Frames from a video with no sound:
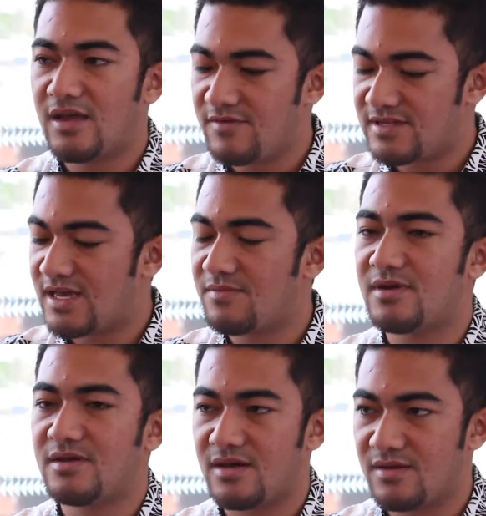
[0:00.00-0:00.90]
time
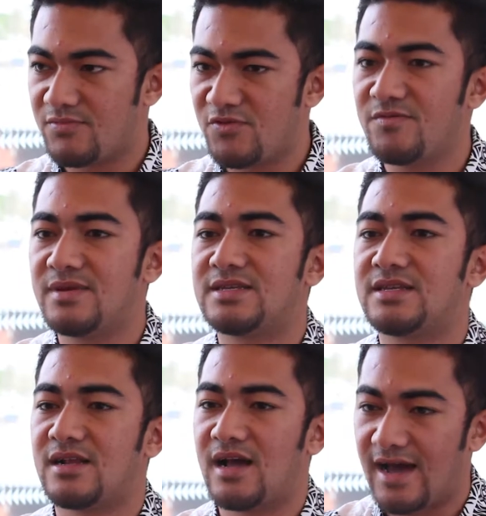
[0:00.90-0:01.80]
a, a movement
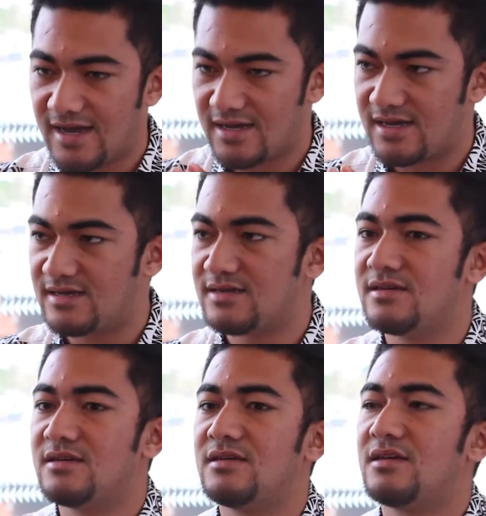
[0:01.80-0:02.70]
starts, a haka,
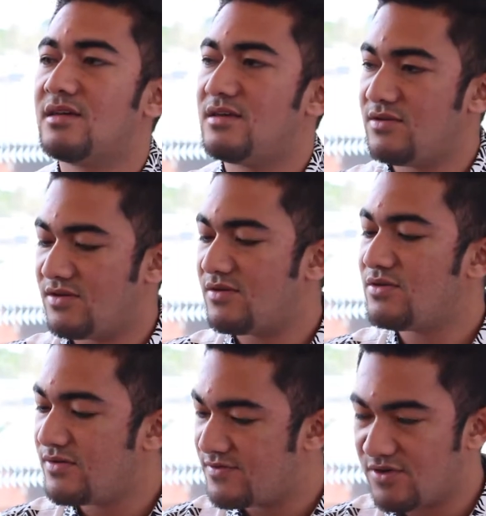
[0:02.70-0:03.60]
you, you
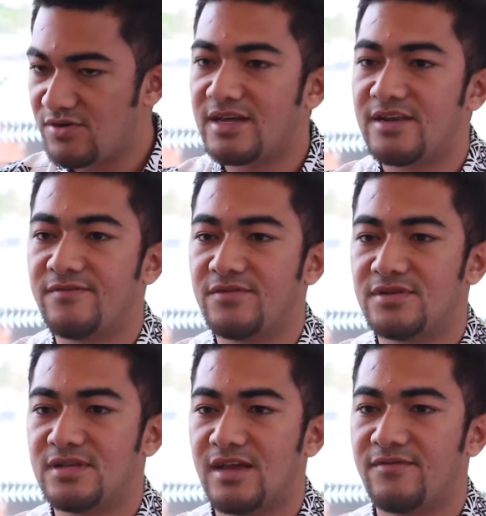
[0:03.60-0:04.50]
have to look at it
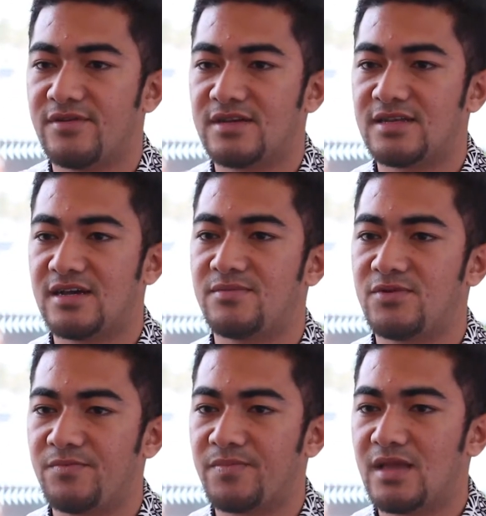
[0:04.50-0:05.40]
first. Like for
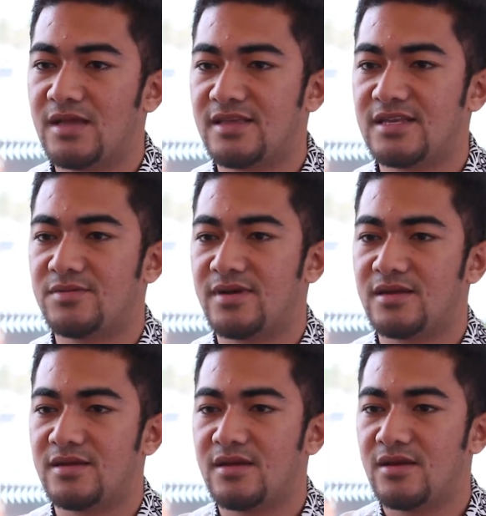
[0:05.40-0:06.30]
example, this one,
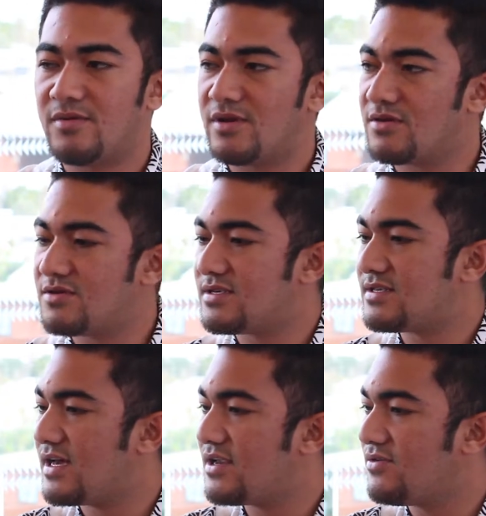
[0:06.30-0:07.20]
when it goes to the
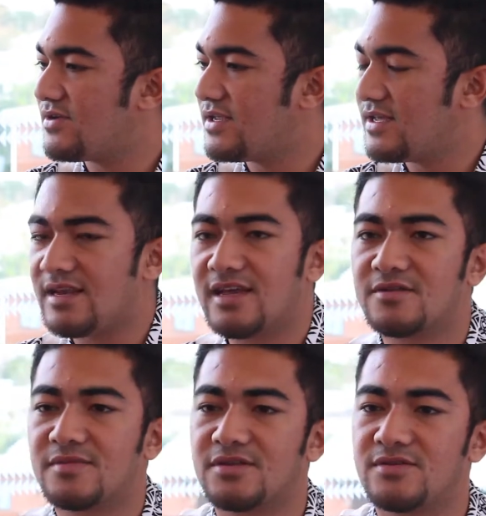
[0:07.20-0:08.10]
side, look at it, and it comes
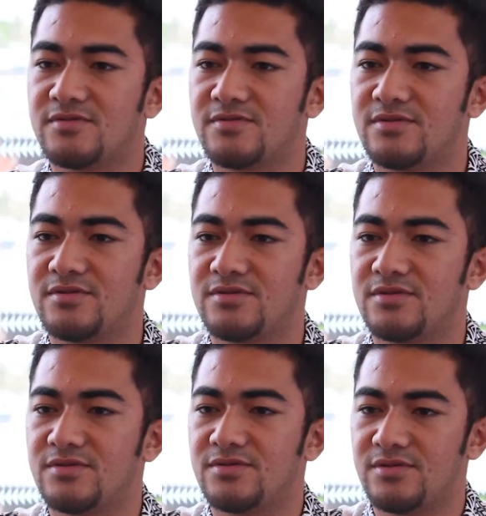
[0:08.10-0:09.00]
back to the, to,
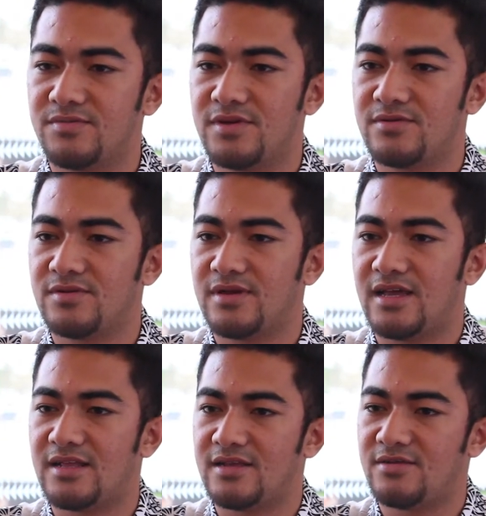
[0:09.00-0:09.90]
to, to the middle.
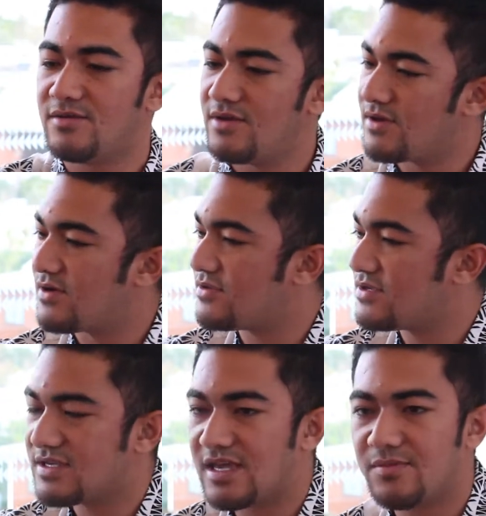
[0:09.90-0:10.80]
And then you
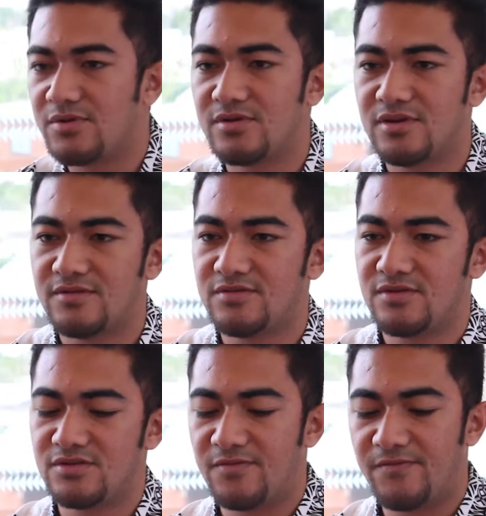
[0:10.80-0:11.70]
just keep on, you have to, you
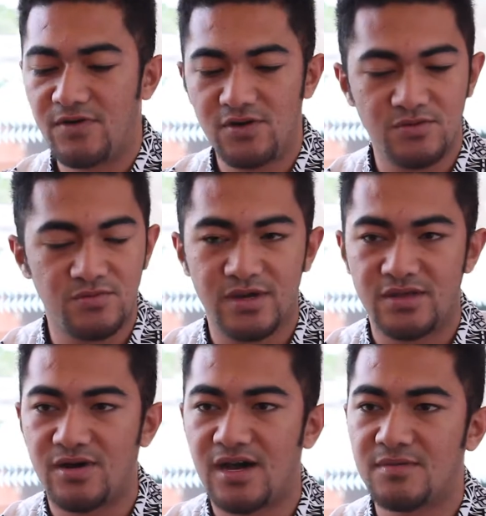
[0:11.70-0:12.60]
have to follow where
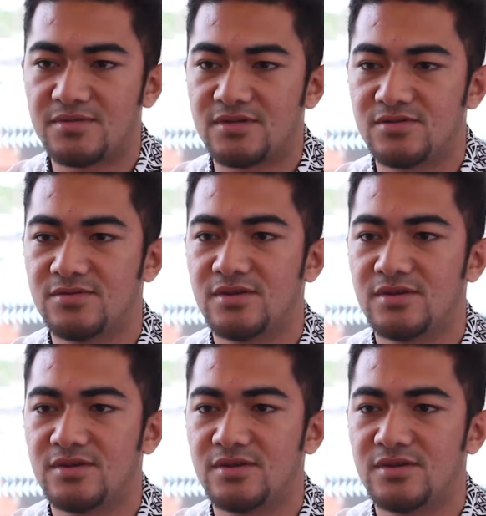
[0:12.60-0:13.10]
your arms are doing.